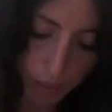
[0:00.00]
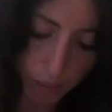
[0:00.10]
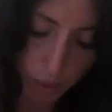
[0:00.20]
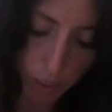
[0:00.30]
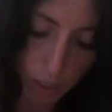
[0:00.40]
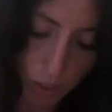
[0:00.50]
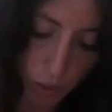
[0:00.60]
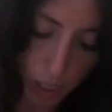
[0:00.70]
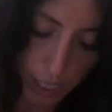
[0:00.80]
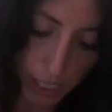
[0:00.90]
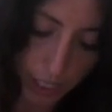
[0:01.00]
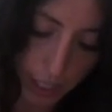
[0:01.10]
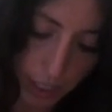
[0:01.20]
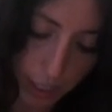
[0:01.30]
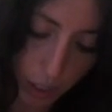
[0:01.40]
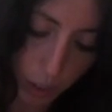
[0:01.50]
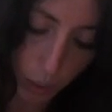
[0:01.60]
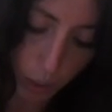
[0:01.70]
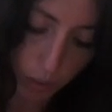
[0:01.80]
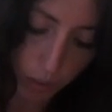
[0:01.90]
for it to dry and then go
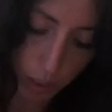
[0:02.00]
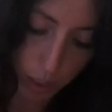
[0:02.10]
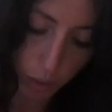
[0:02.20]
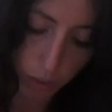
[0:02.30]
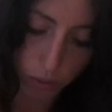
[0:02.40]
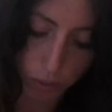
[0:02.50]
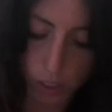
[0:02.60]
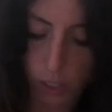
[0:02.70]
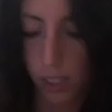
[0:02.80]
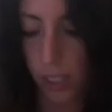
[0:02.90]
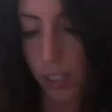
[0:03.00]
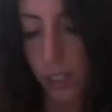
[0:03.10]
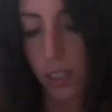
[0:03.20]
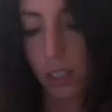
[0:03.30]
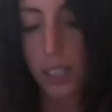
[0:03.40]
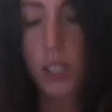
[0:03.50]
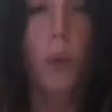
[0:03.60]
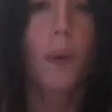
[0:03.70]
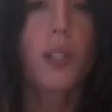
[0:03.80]
over it, or it's always